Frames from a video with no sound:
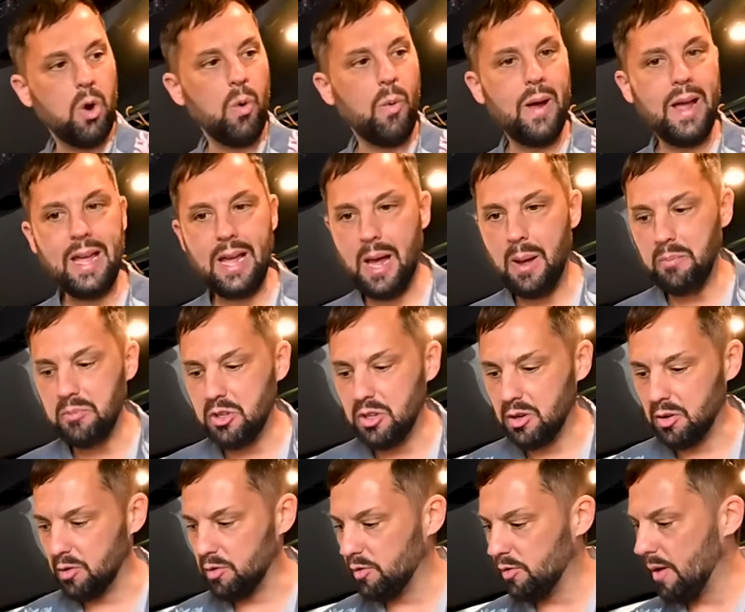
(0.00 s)
our way up
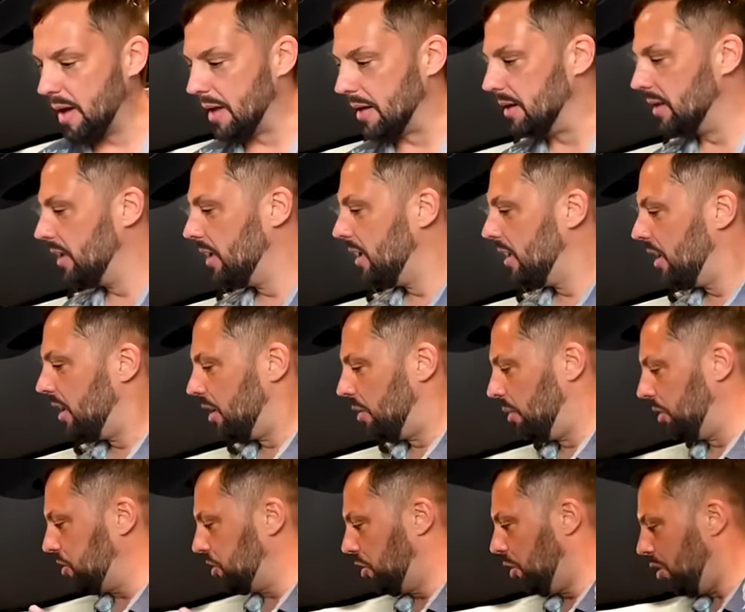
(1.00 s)
to the front.
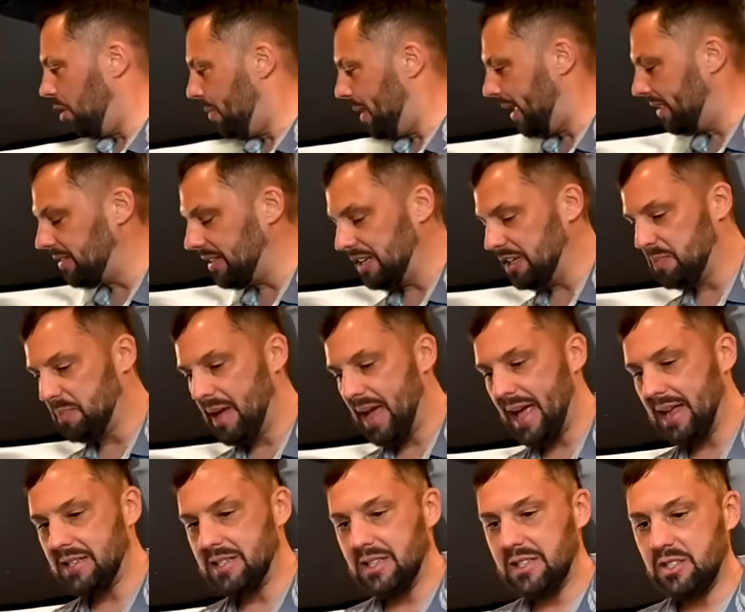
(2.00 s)
What's cool about these
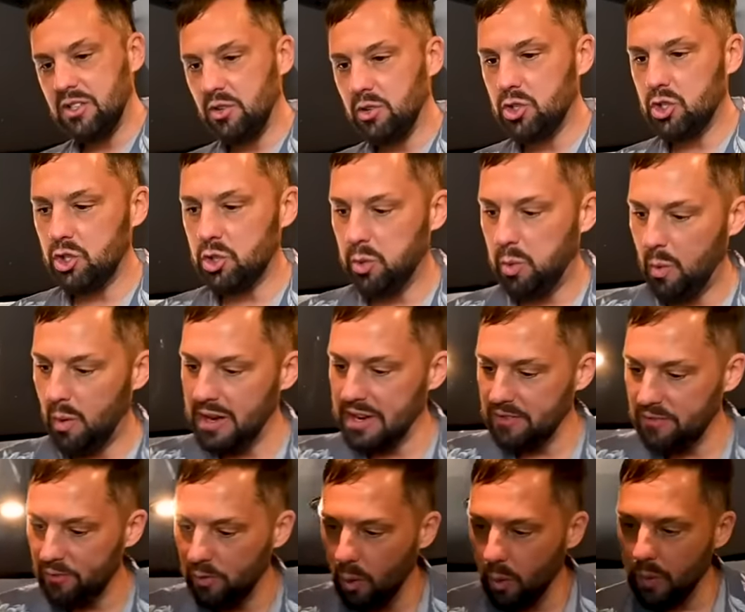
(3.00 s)
beds is they're
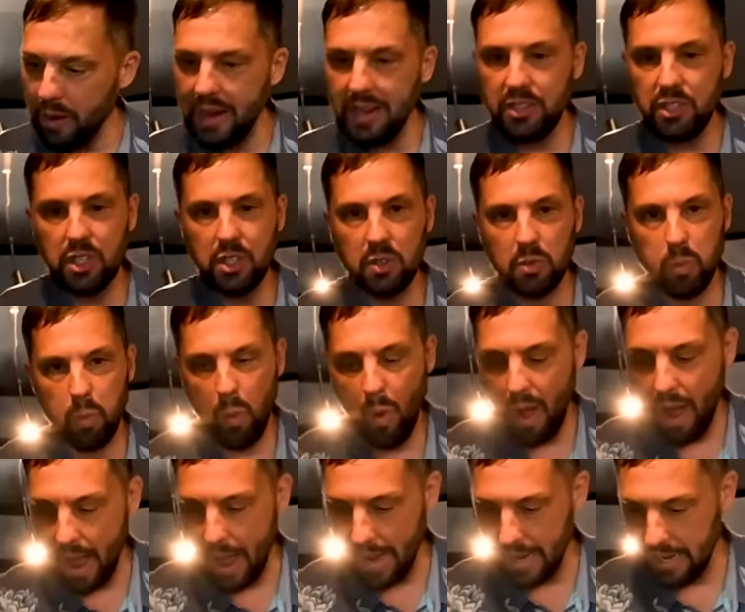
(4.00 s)
24 inches
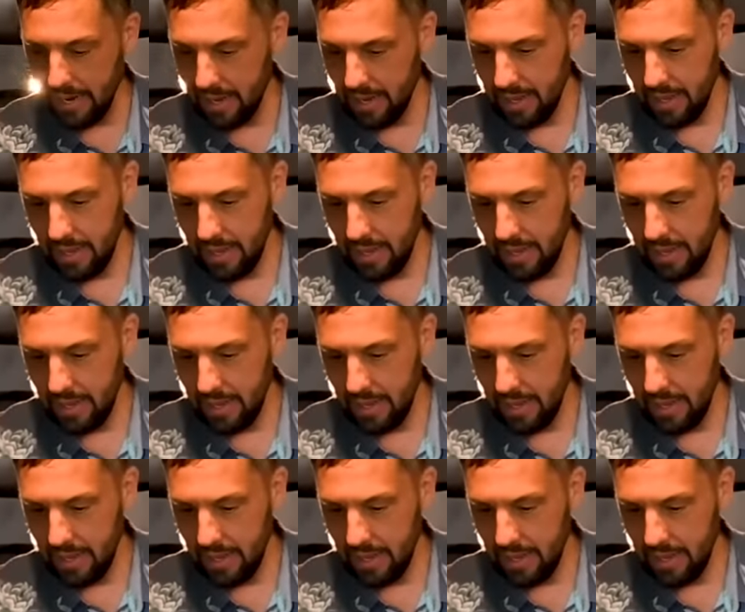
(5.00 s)
wide.